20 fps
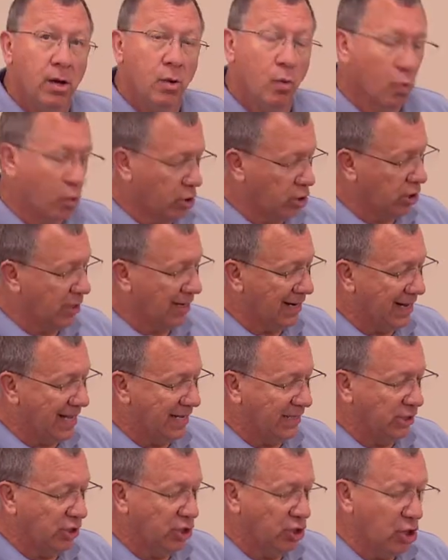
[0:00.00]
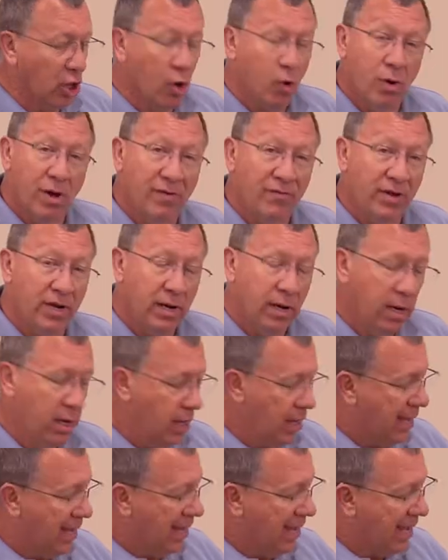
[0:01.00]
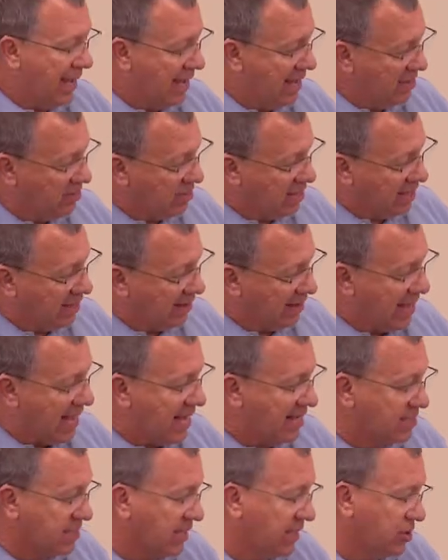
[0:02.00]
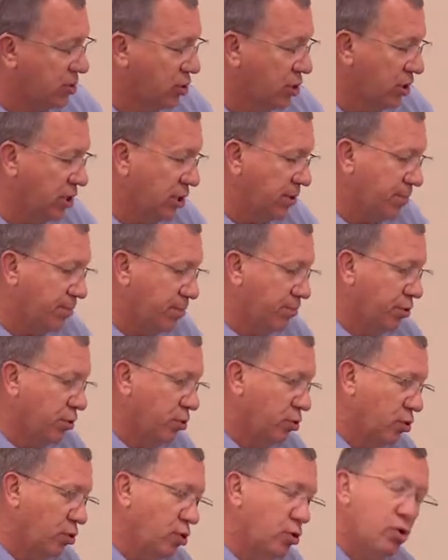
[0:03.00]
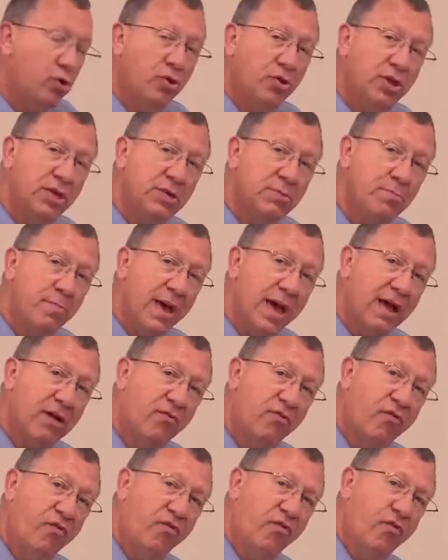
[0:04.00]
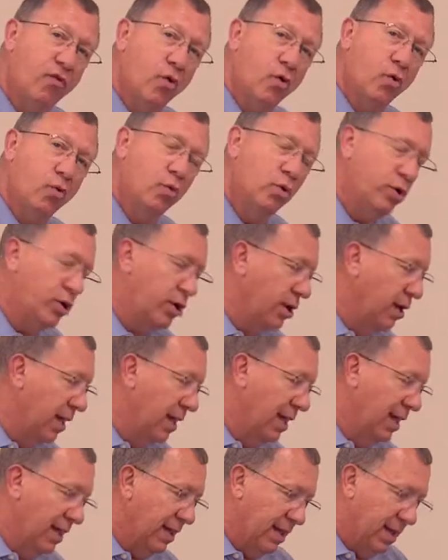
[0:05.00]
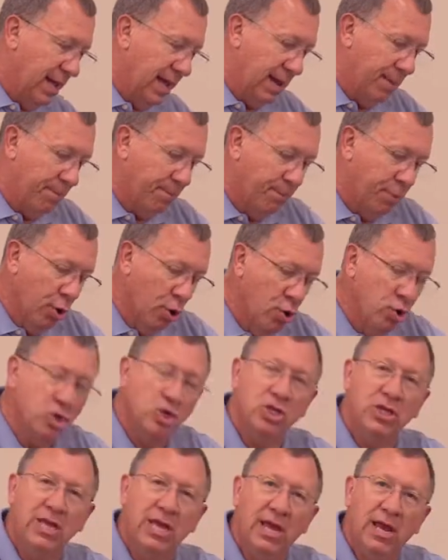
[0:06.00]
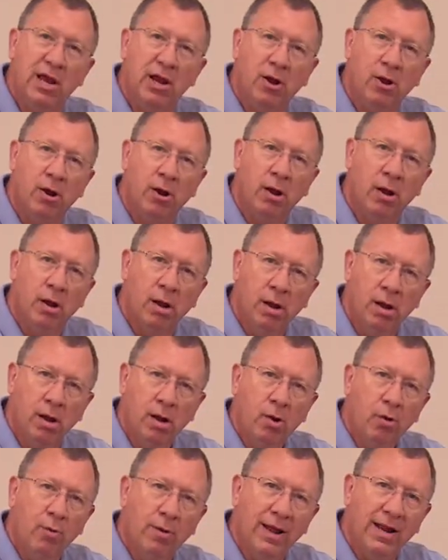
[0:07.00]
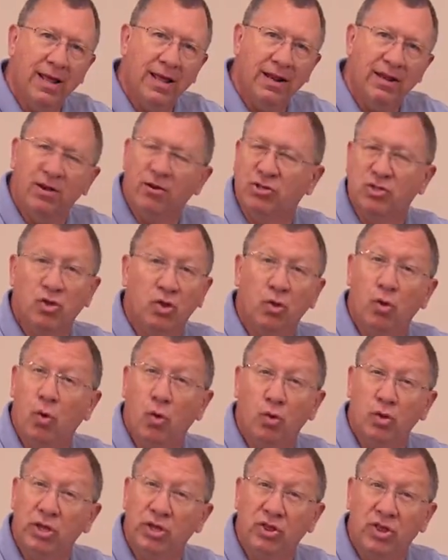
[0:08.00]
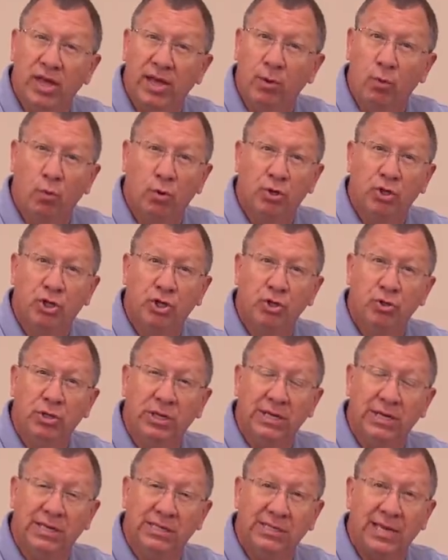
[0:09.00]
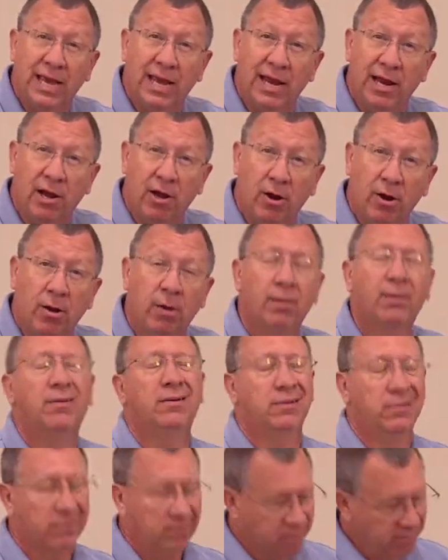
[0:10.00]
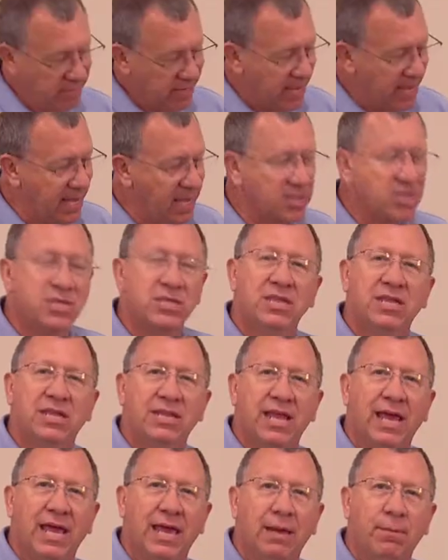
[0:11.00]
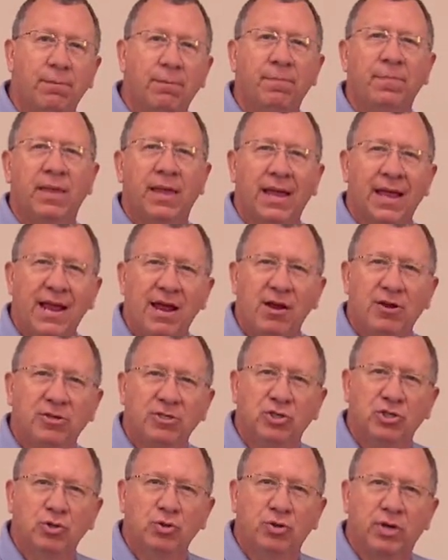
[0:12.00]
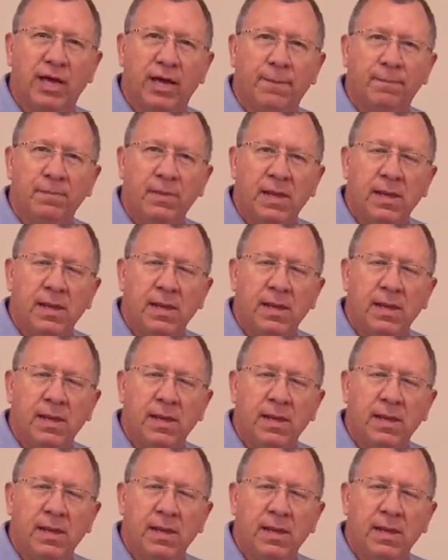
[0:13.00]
we're gonna let go of it, and the elastic's gonna pull this back forward and push the air right out of here. So the only thing we're shooting is air, hence the name Airzooka.